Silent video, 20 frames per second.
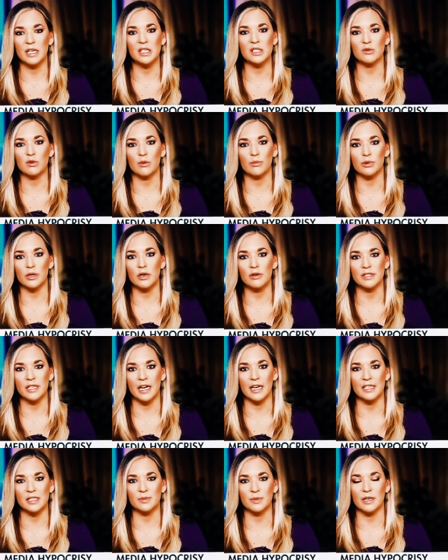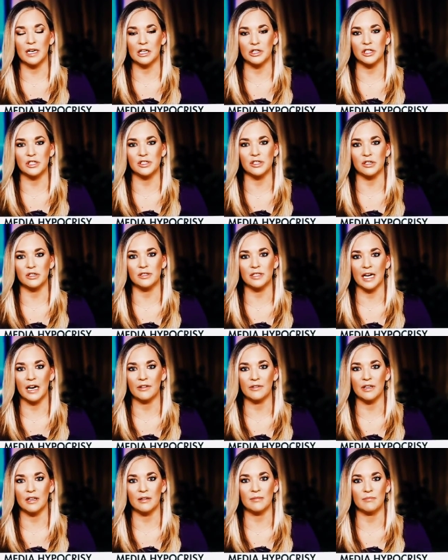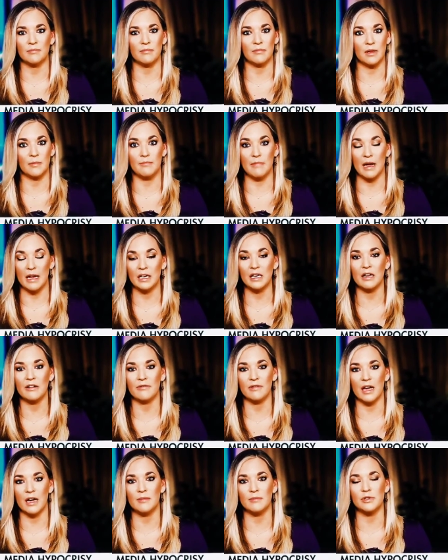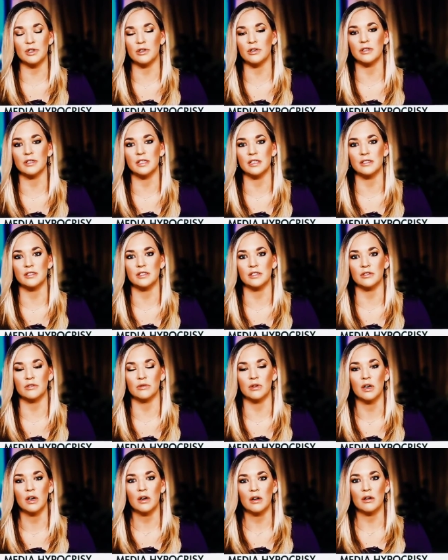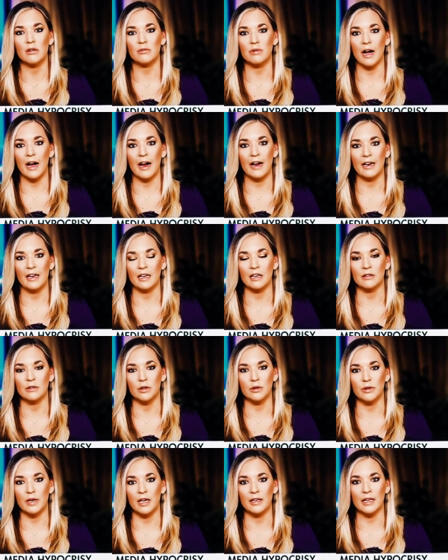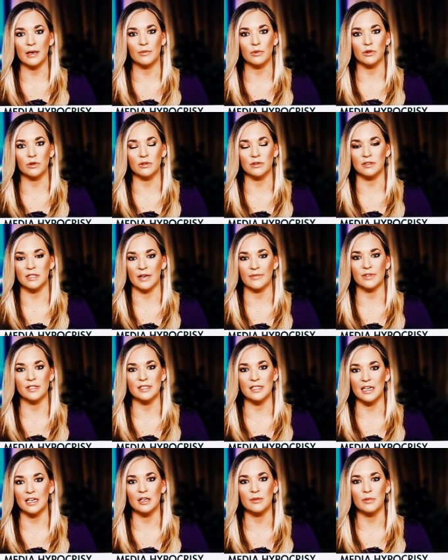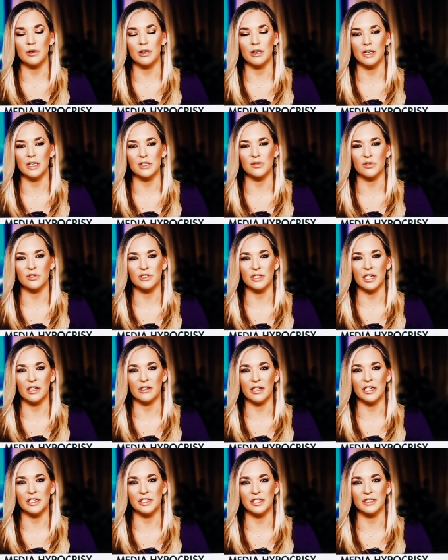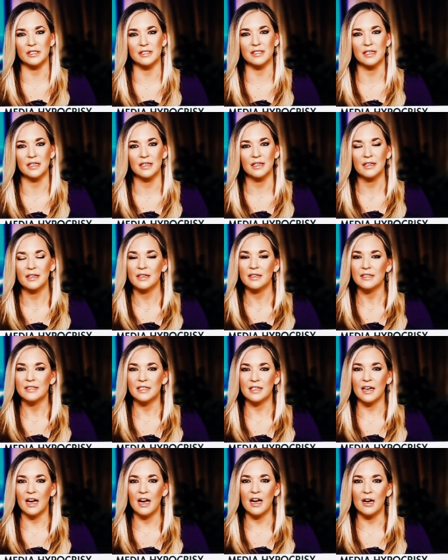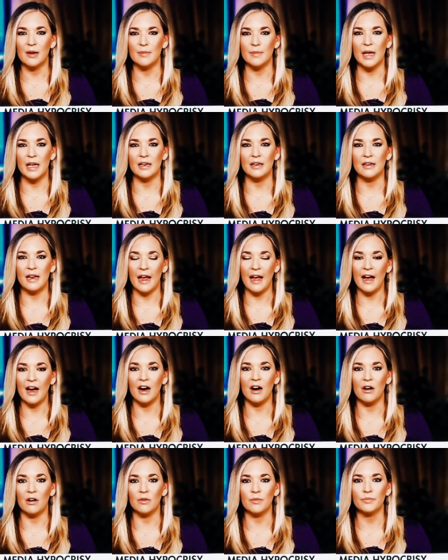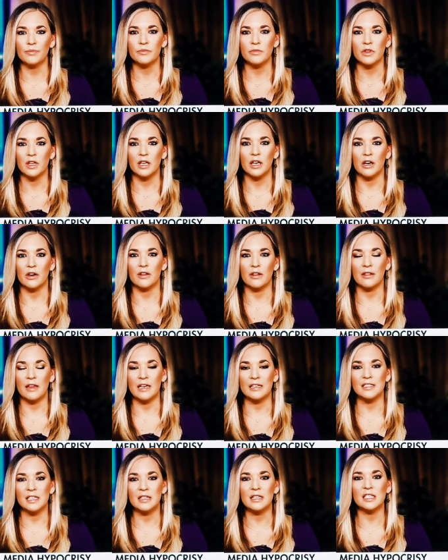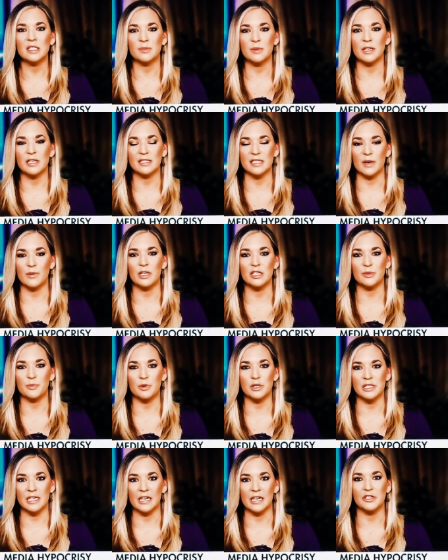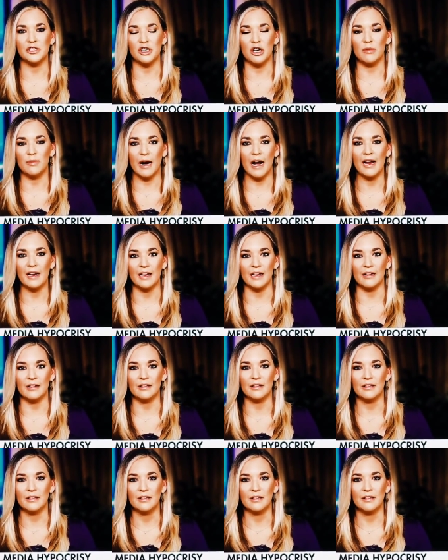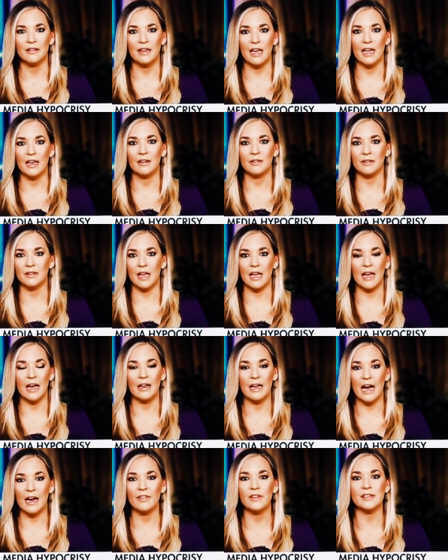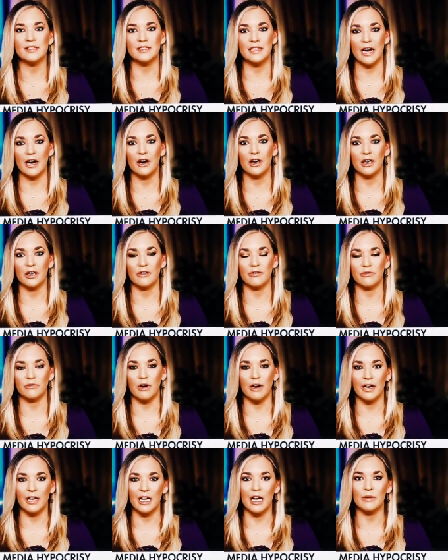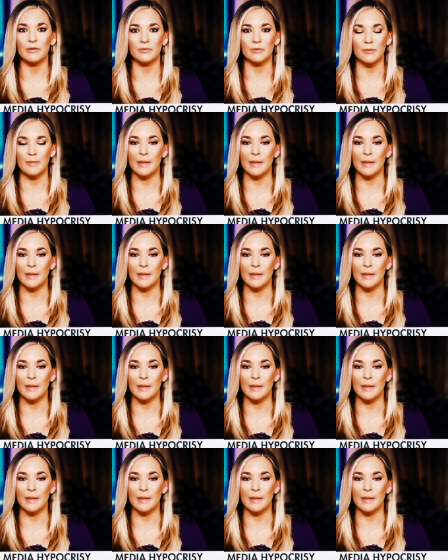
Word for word: peaceful protests, but it actually turned out that, that many of them turned into rioting and looting that will devastate communities for generations to come. And now you know, they did this because they wanted to protect Joe Biden. They right. they had this narrative running up.